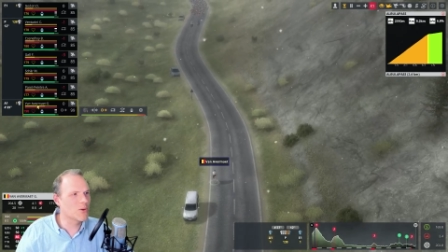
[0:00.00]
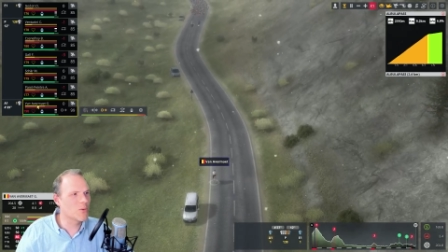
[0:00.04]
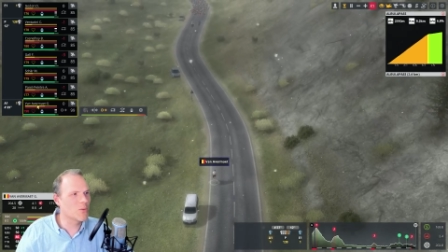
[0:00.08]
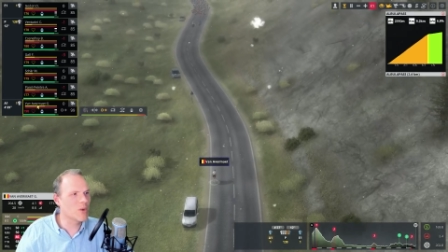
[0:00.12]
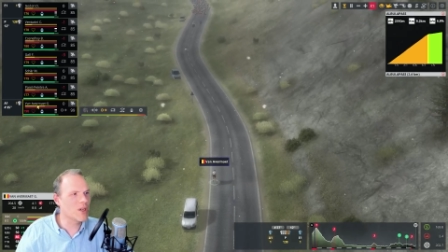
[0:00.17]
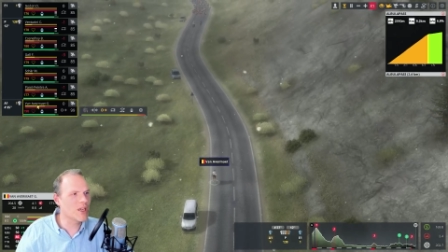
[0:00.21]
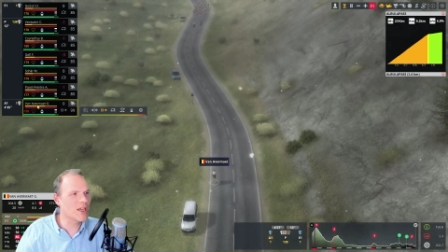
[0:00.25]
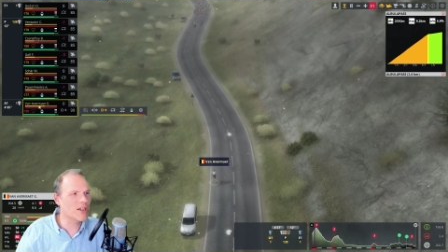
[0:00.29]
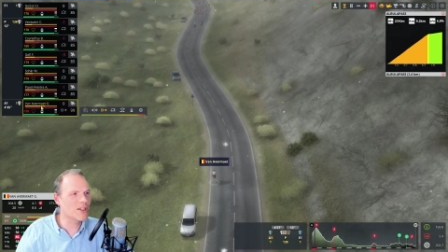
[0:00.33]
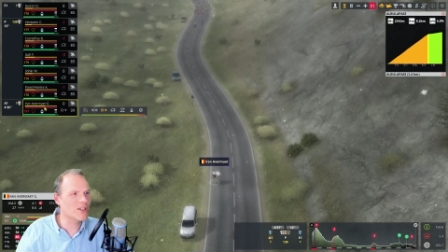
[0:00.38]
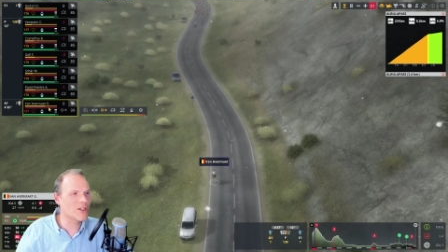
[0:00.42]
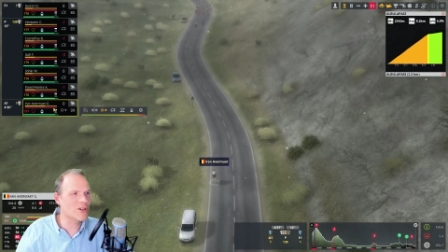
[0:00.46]

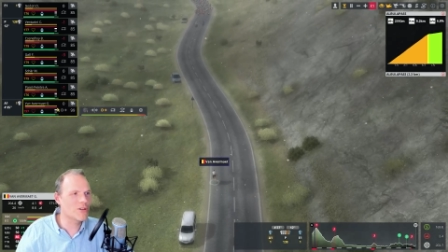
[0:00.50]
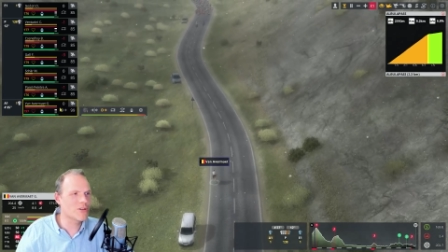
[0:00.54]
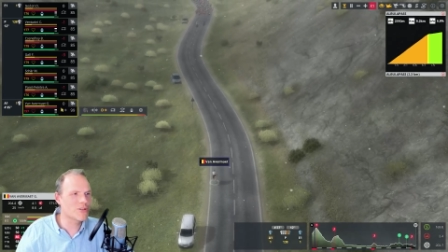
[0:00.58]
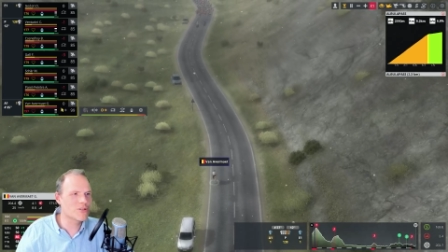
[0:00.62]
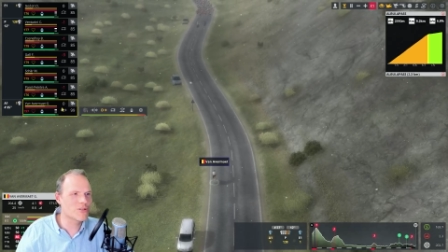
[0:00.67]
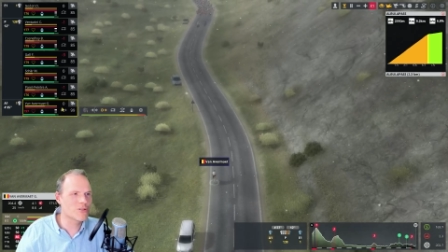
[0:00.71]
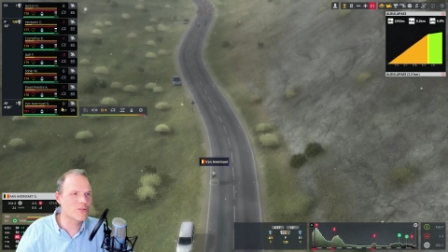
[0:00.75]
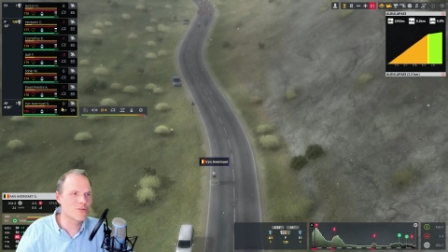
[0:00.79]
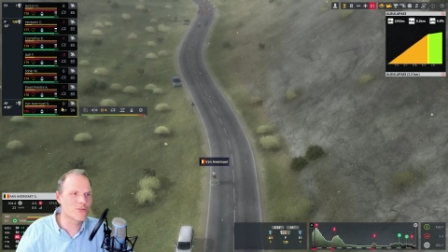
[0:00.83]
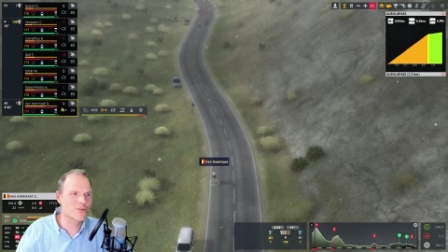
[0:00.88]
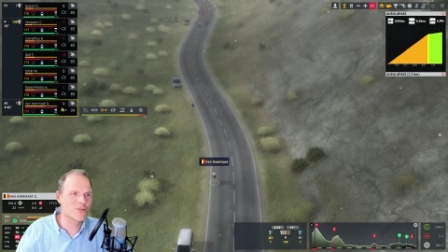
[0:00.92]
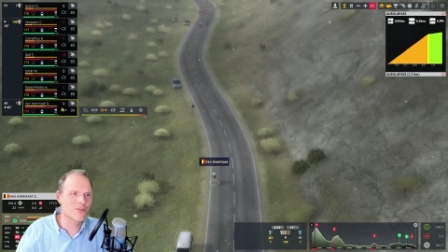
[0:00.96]
we are going
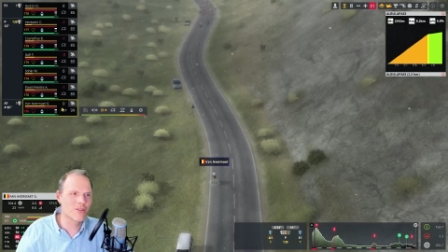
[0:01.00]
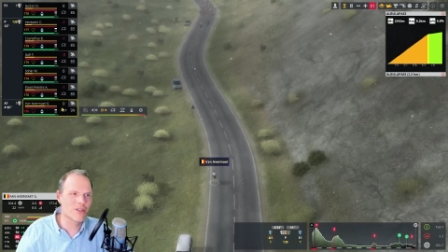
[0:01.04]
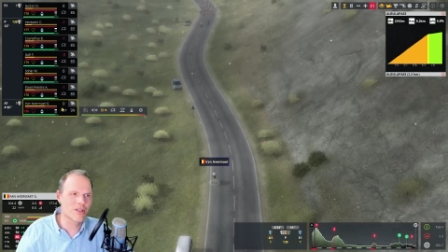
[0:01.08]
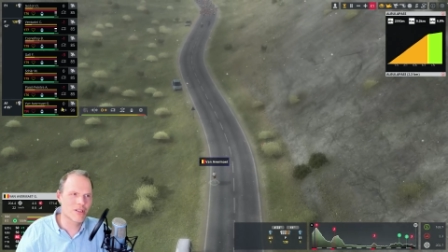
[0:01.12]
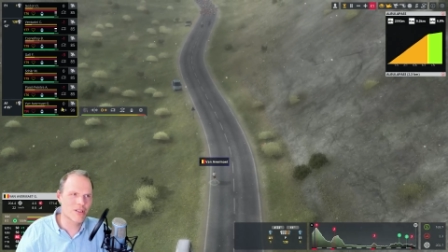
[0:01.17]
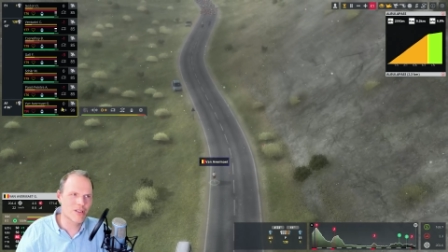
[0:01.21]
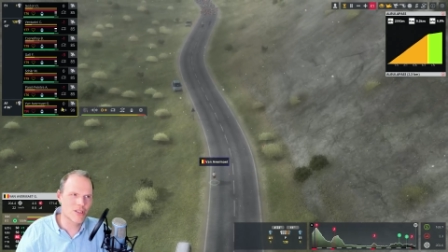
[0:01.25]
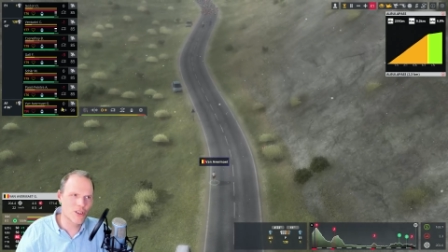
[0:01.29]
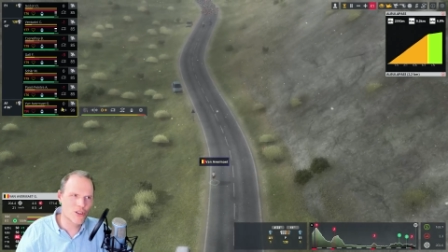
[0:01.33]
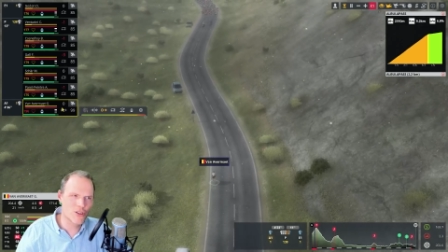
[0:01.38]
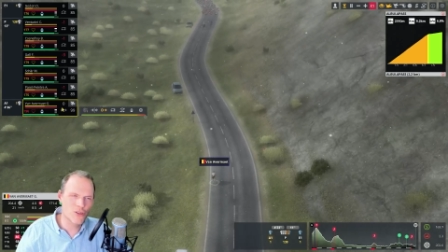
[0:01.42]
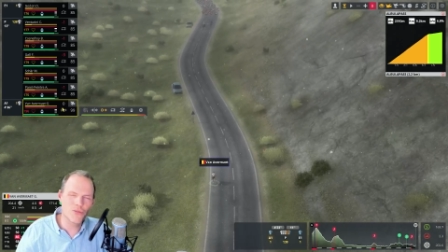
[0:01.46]

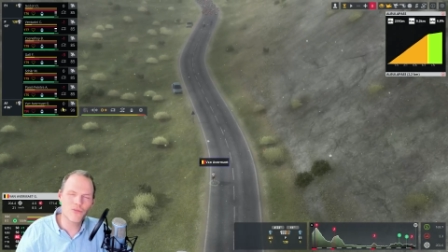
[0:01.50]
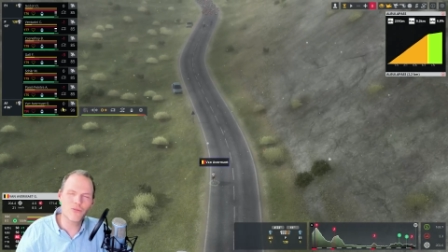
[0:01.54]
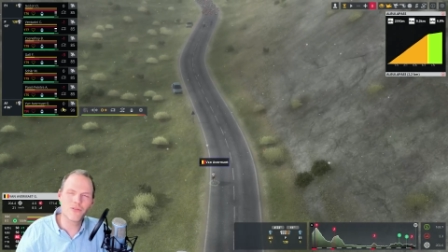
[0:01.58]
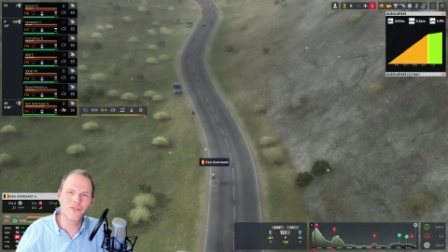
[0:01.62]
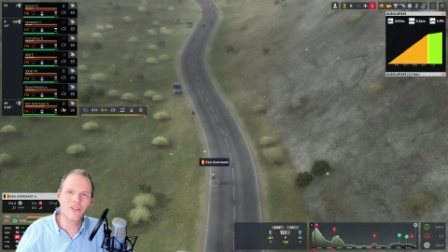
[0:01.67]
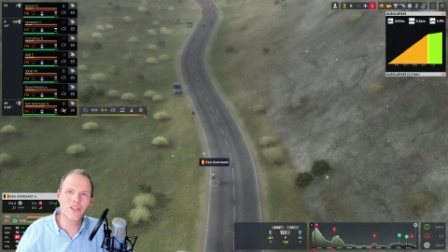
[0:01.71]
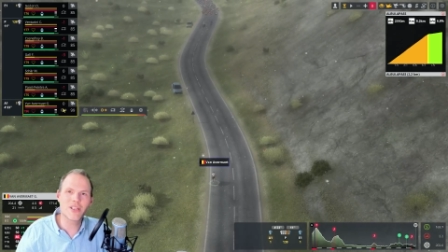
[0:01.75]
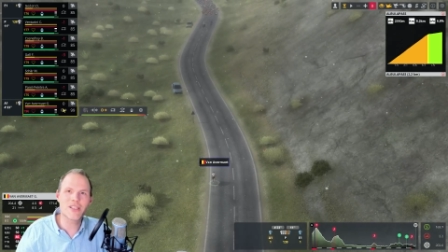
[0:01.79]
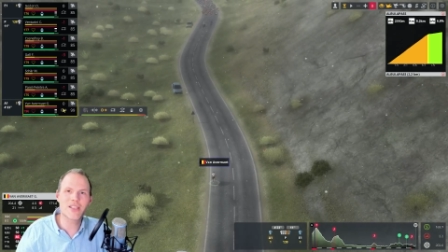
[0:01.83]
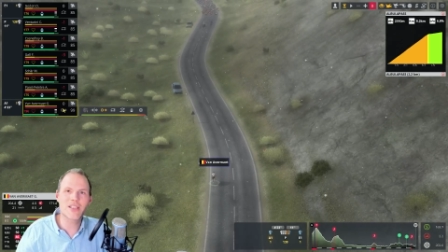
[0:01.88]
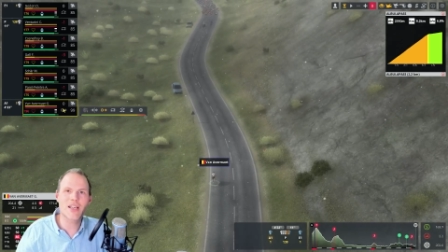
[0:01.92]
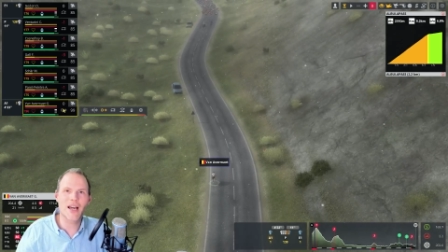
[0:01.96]
to do
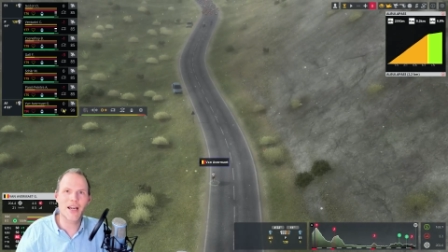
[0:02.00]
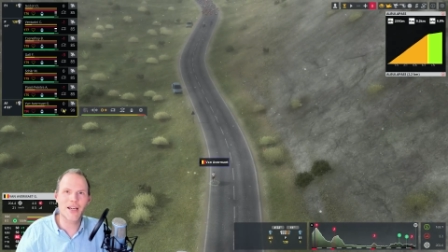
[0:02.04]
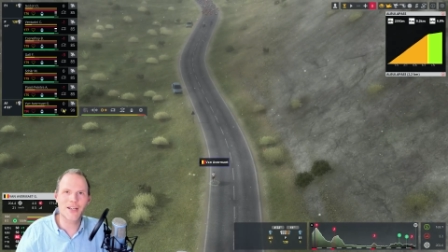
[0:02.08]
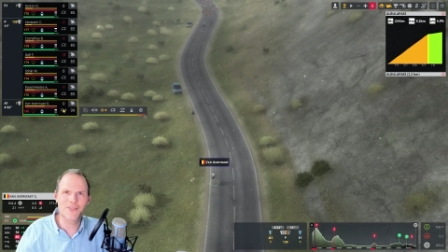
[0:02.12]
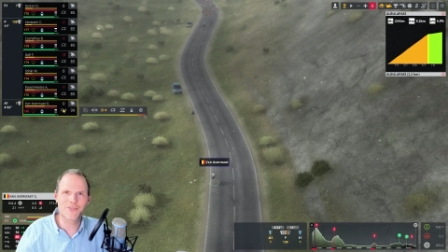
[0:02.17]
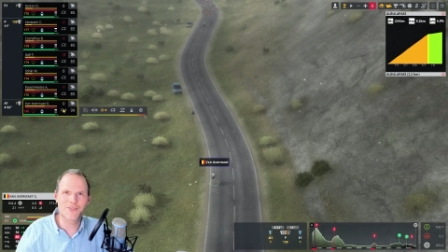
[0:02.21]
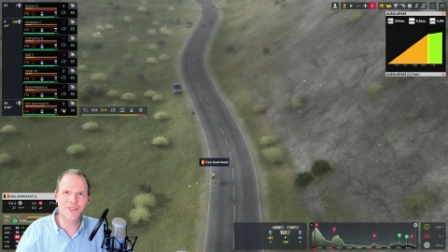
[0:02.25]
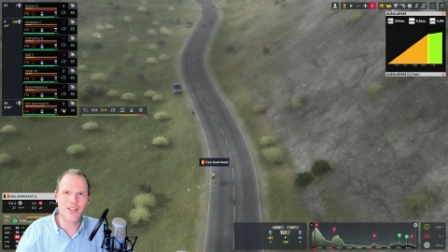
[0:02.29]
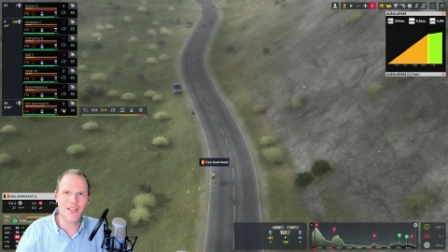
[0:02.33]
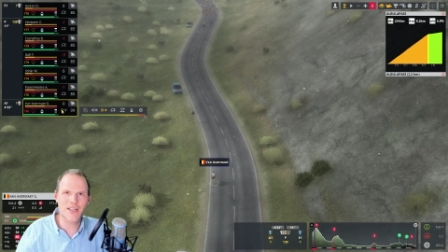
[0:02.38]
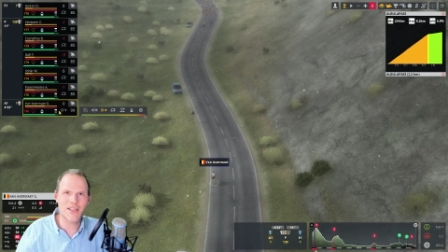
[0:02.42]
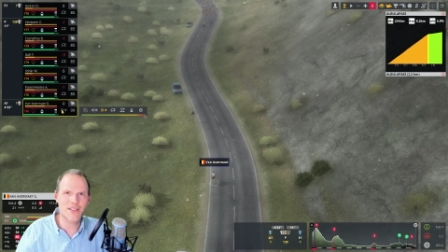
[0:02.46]
this kind
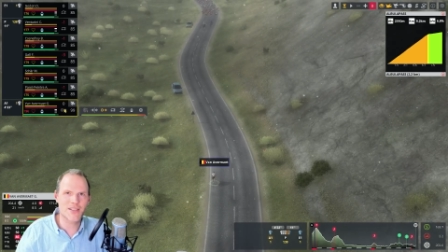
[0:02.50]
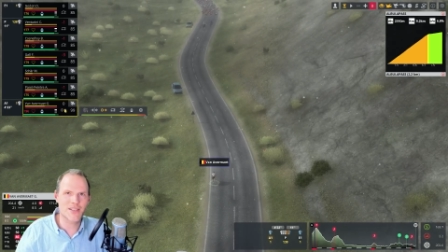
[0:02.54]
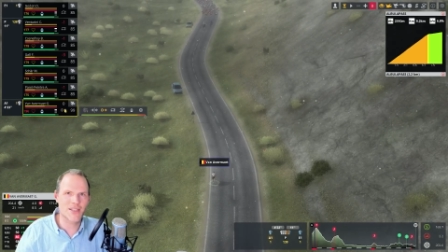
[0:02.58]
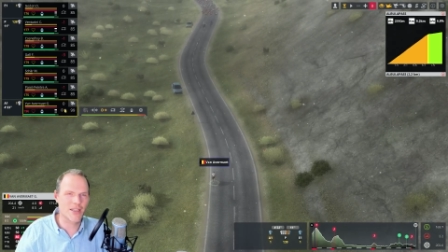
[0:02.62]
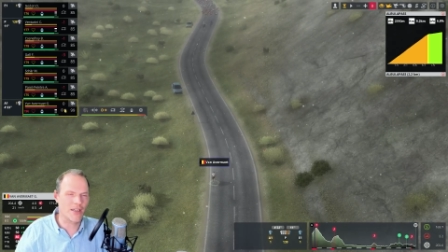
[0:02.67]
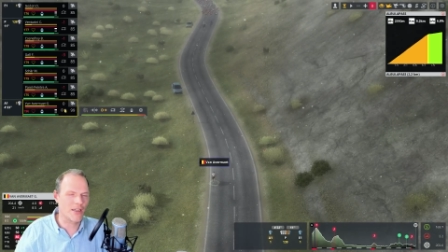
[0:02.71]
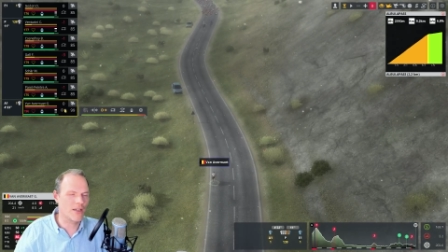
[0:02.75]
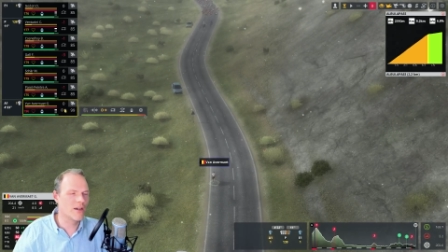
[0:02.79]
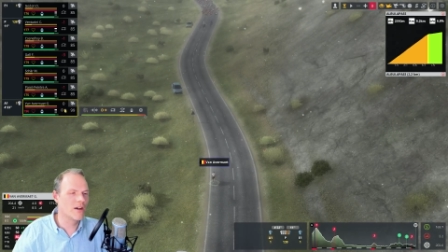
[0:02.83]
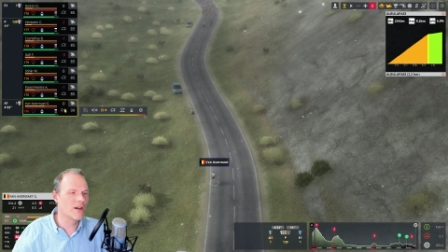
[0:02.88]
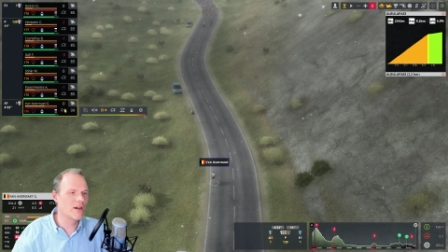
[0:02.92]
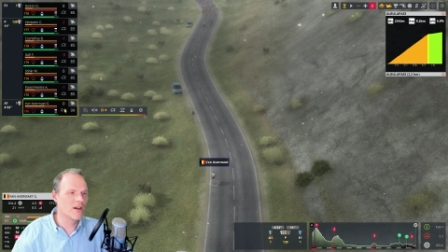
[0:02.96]
of
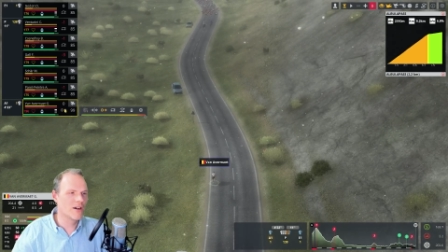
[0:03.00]
testing